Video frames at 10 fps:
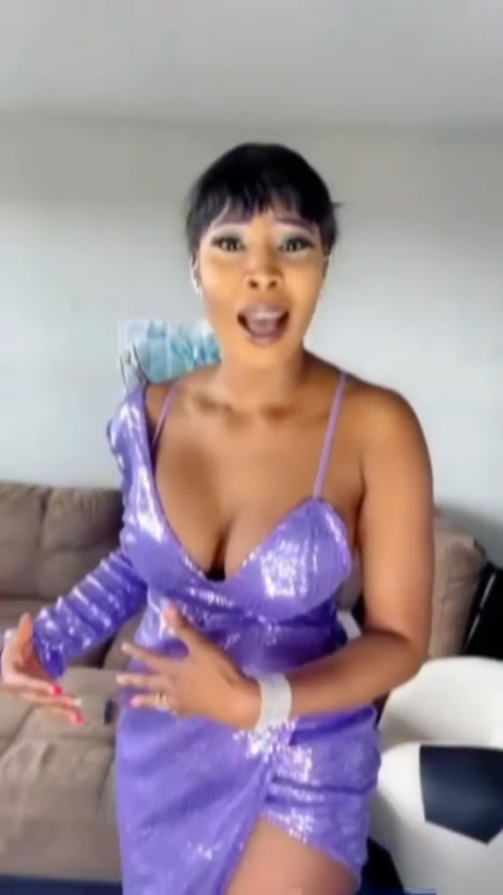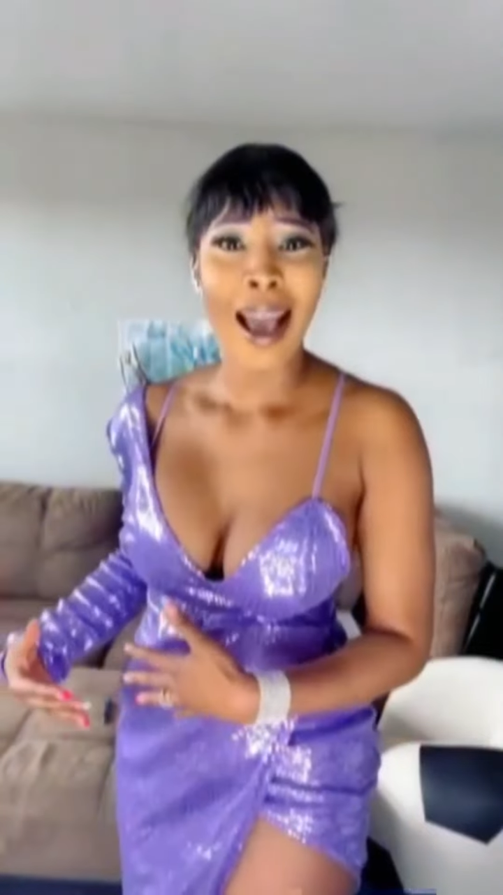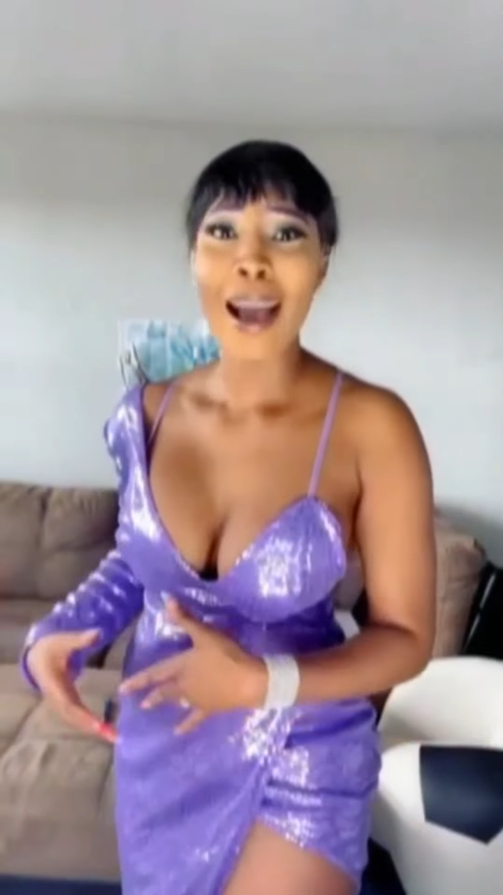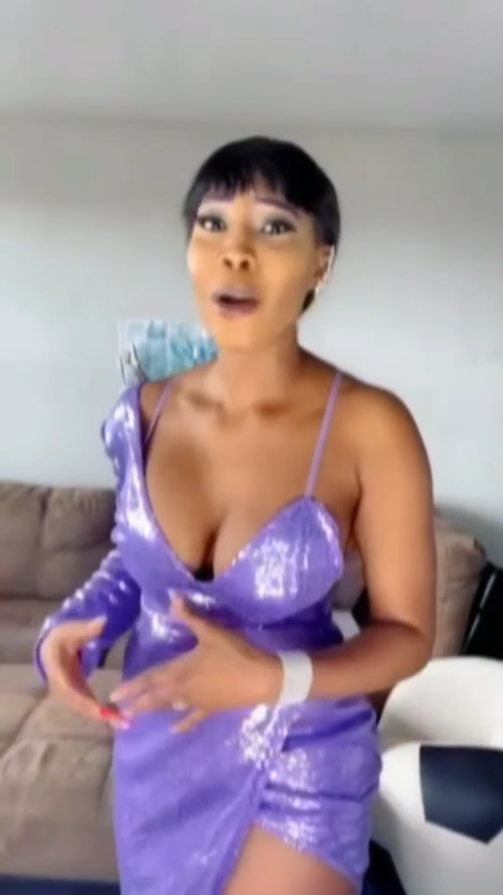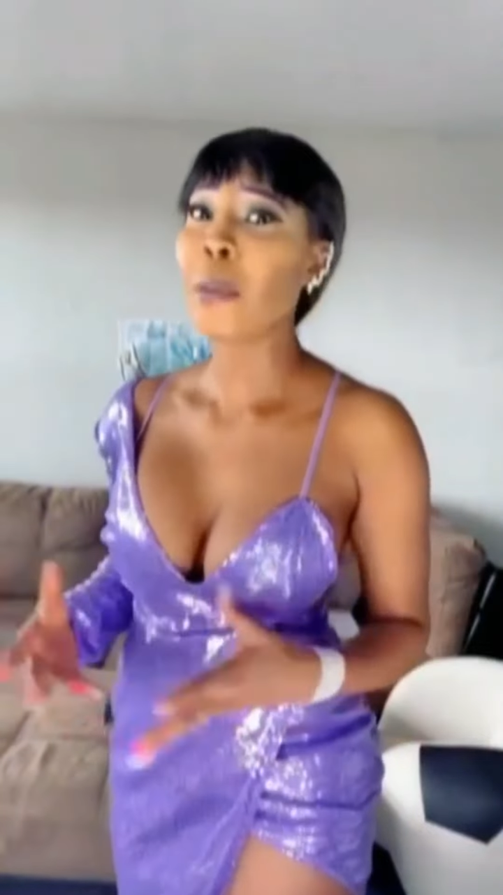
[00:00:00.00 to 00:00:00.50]

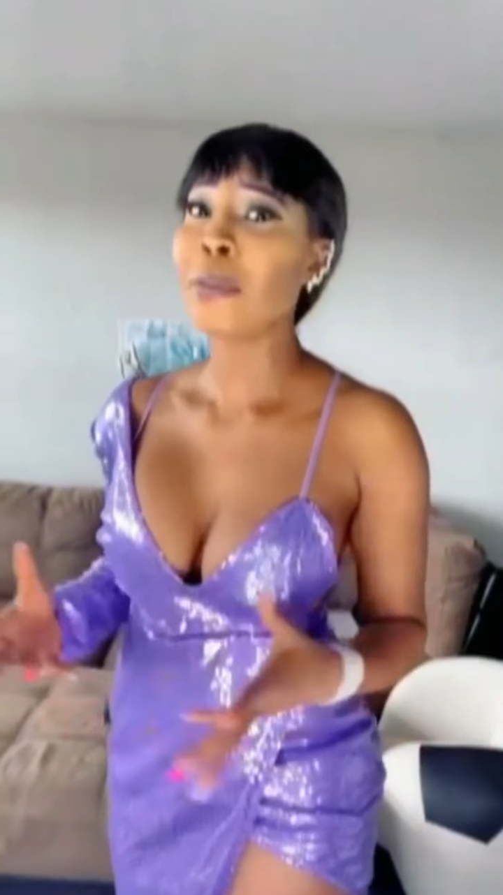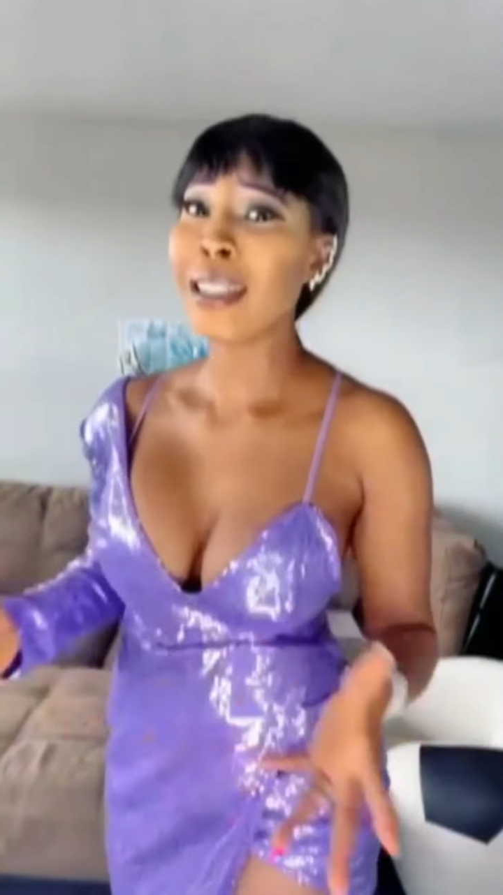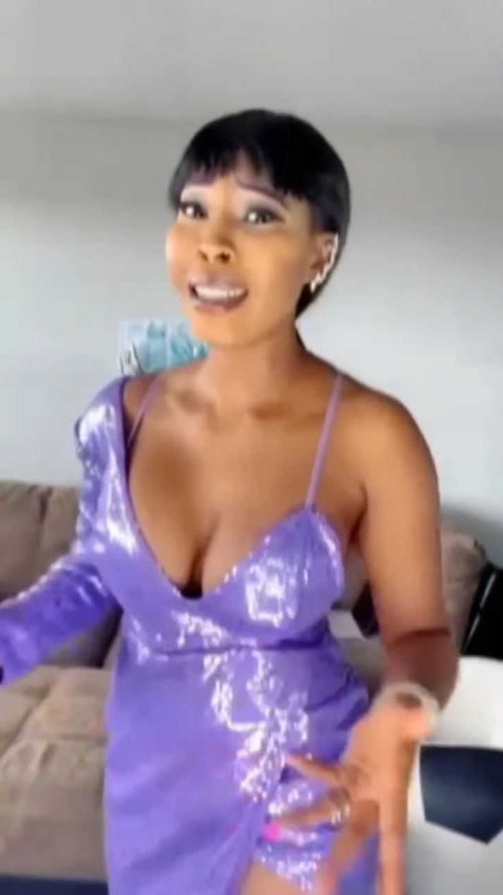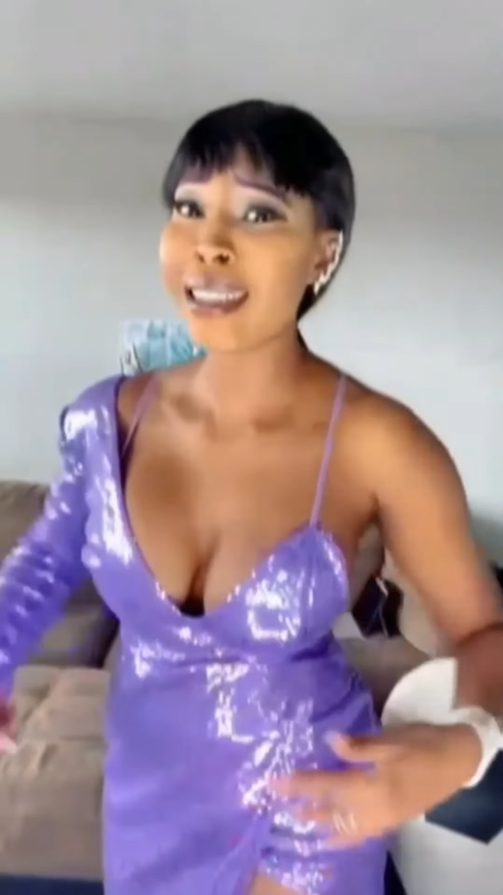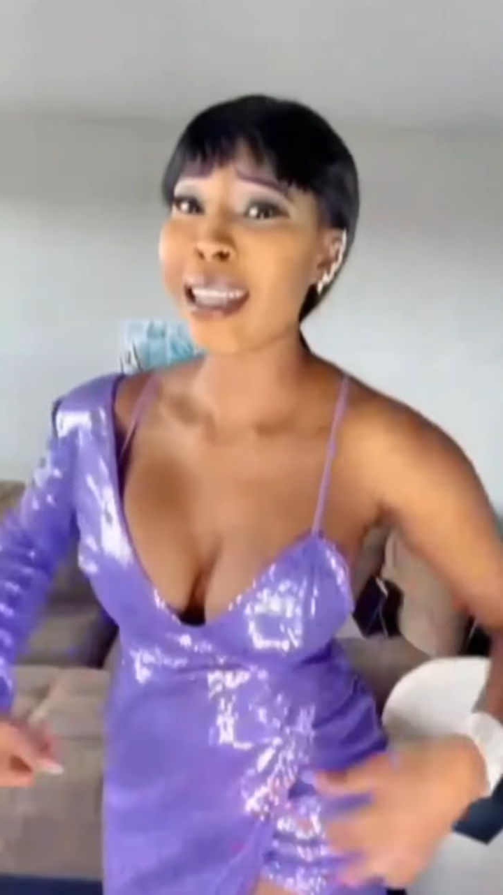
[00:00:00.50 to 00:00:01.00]
I can't
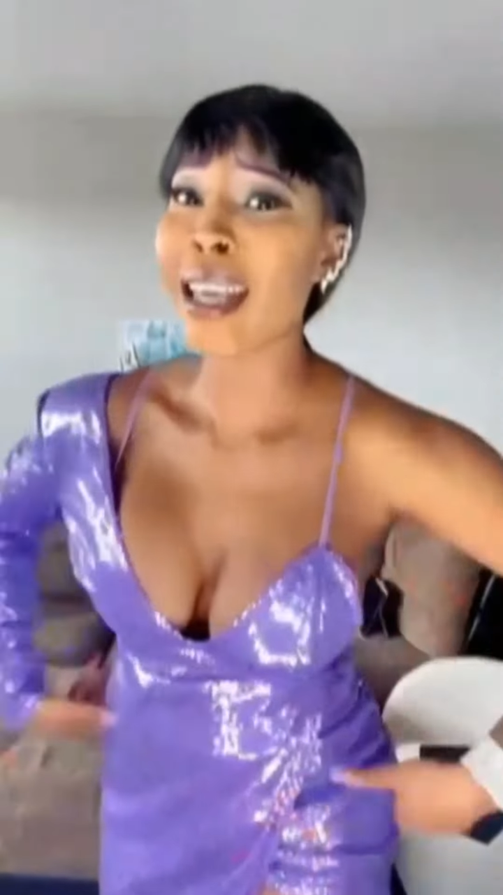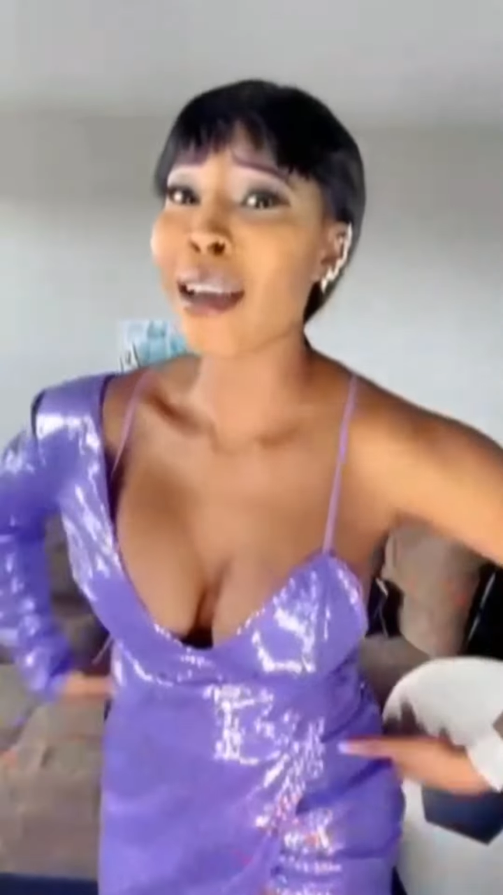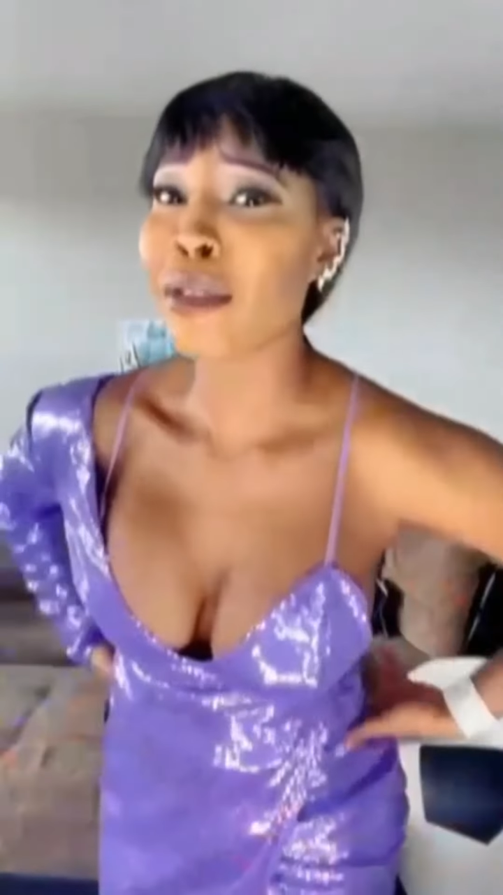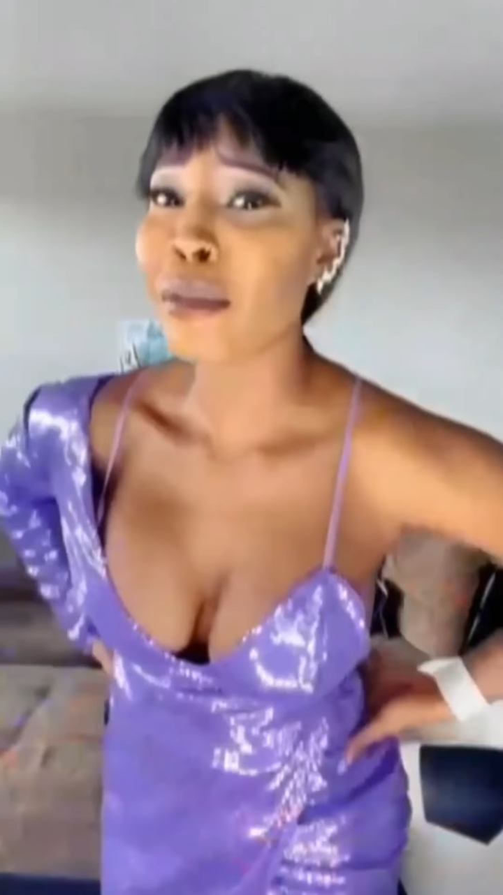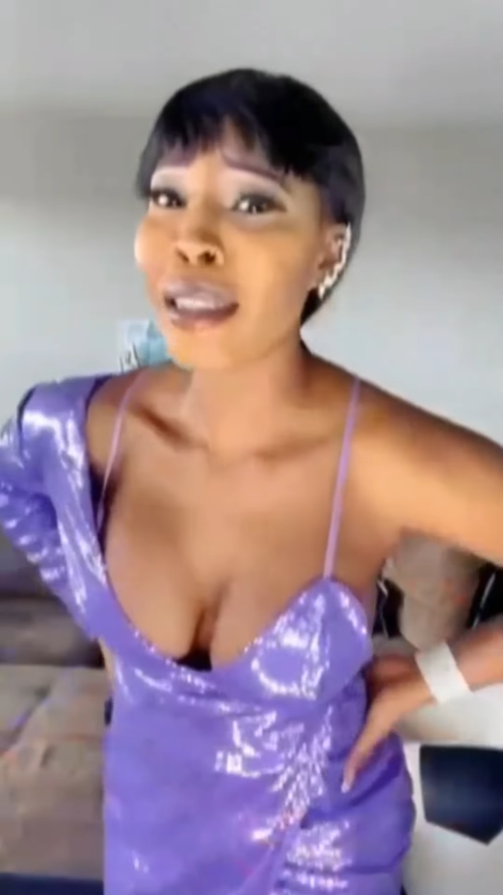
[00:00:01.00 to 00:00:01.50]
begin the year
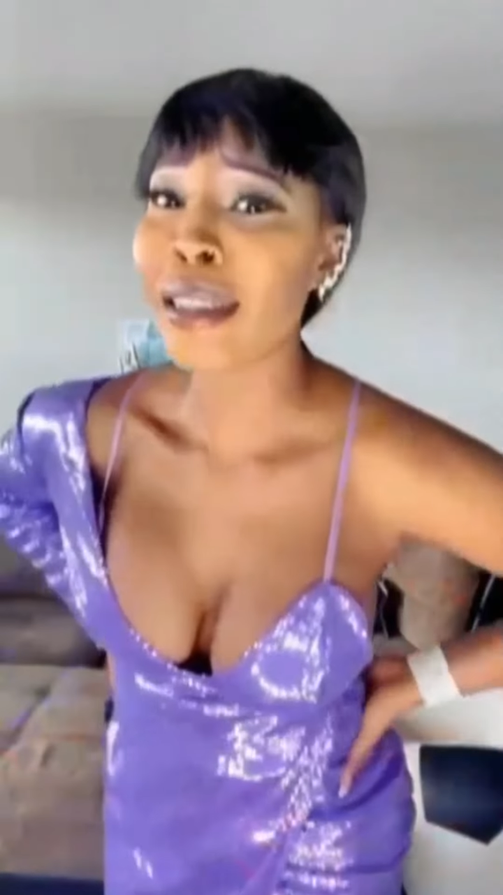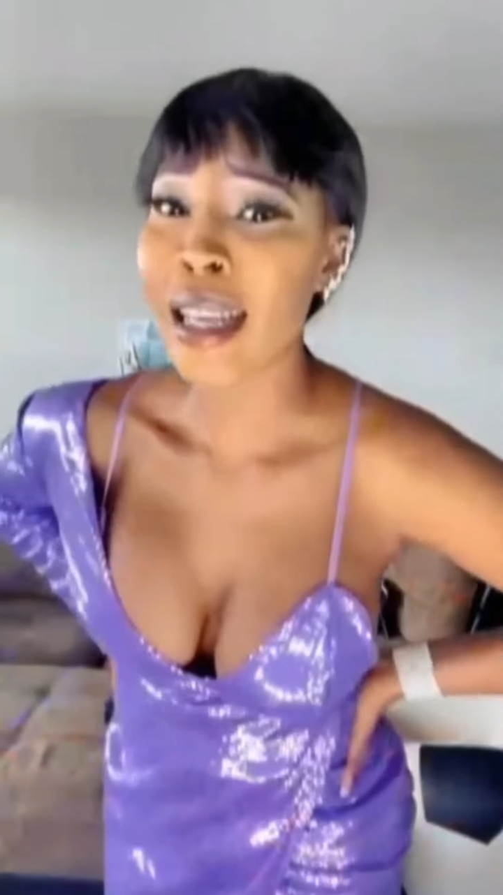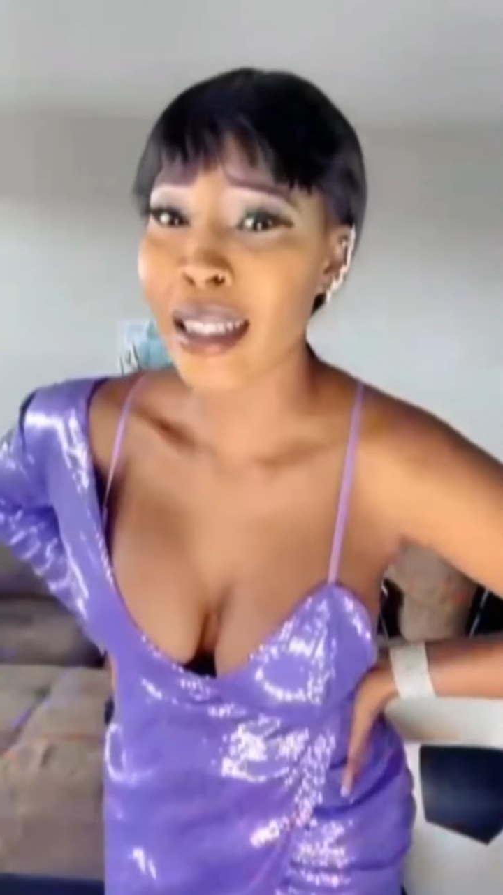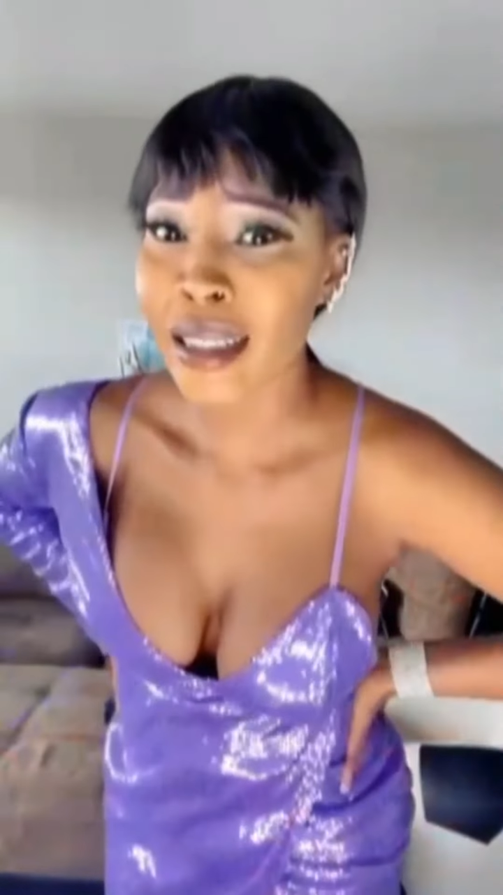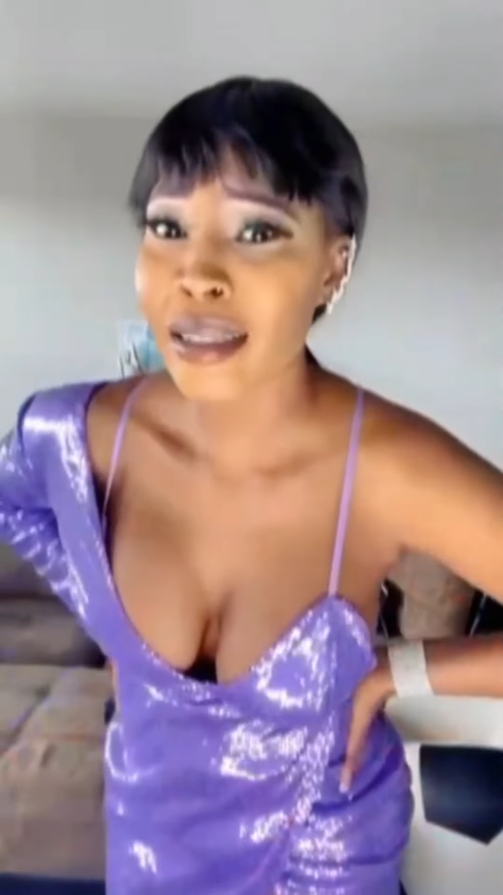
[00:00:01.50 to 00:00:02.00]
from the dead.